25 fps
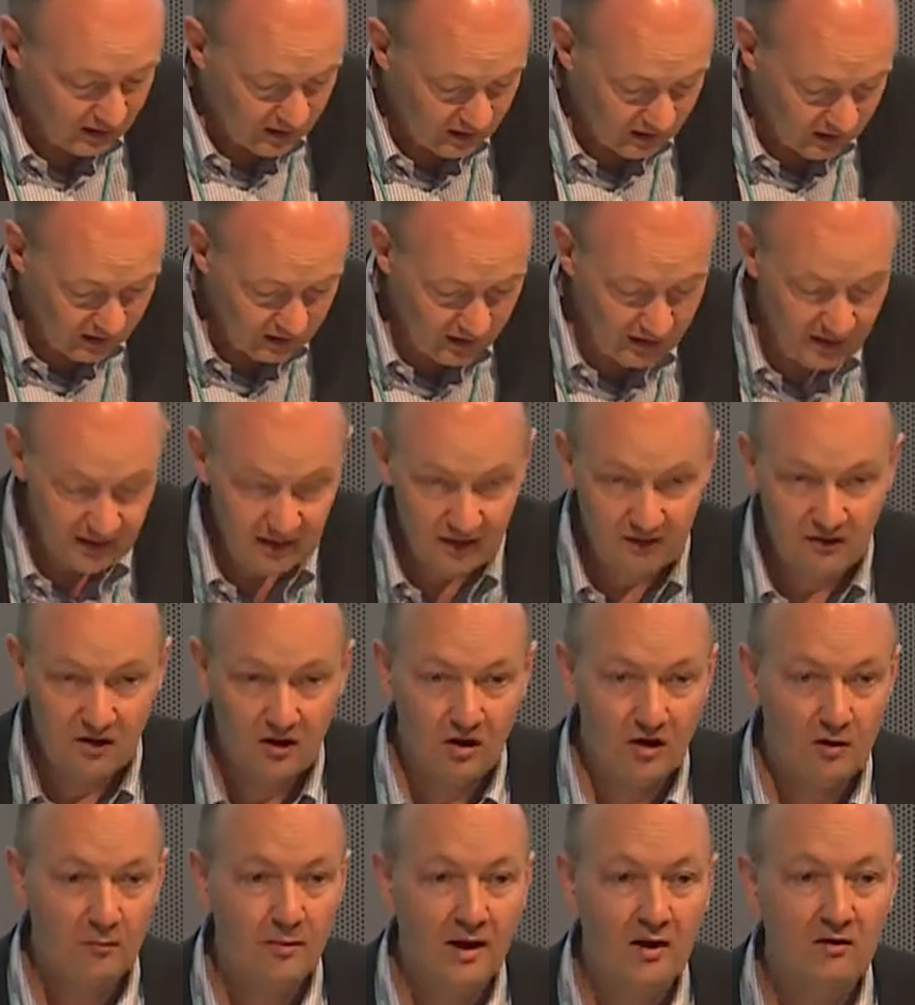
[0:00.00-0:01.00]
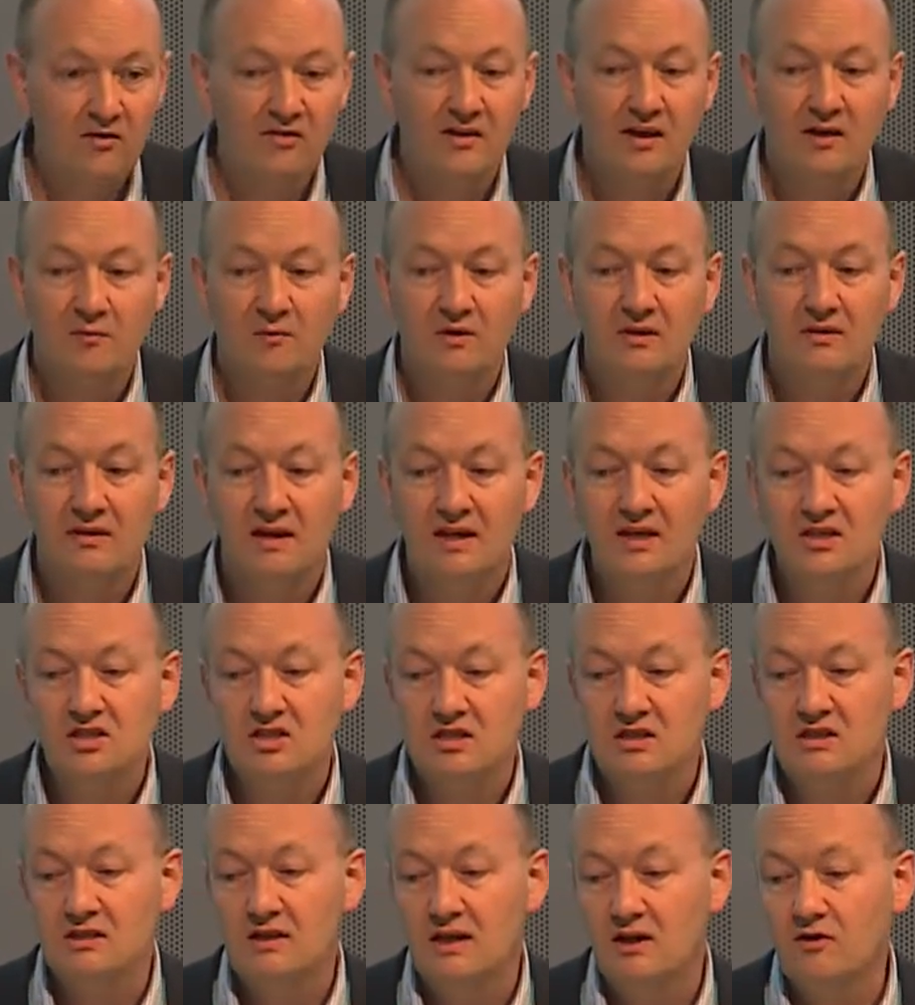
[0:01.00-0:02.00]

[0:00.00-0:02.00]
It is all about segmentation,